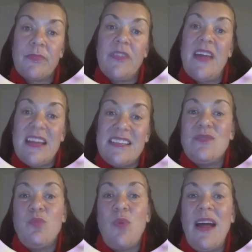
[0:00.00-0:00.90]
That
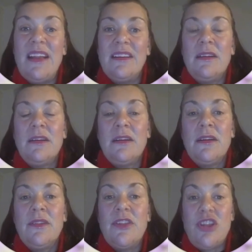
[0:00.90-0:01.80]
is when
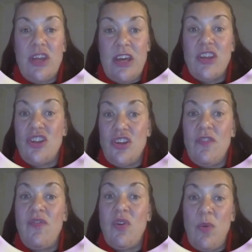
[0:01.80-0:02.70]
the change that
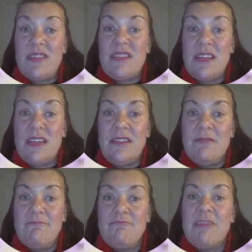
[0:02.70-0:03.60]
you've requested
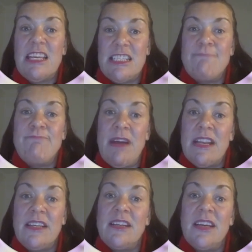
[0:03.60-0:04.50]
gets
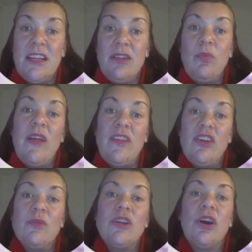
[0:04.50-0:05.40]
embedded in the way that
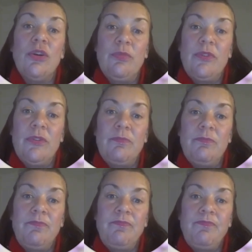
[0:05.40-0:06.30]
you had hoped.
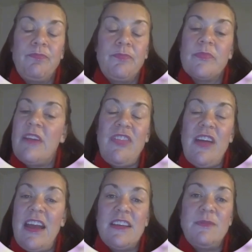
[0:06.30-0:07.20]
If
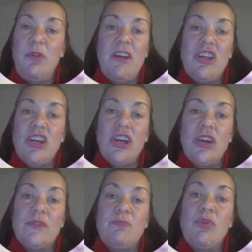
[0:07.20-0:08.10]
that exploration
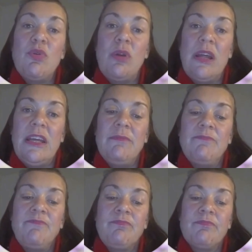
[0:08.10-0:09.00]
goes poorly,
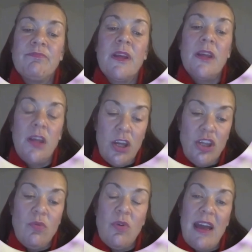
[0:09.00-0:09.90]

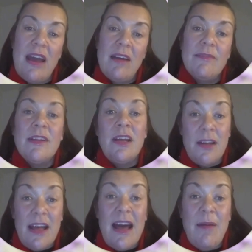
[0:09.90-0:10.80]
you will get,
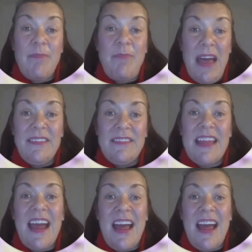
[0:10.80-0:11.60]
at best,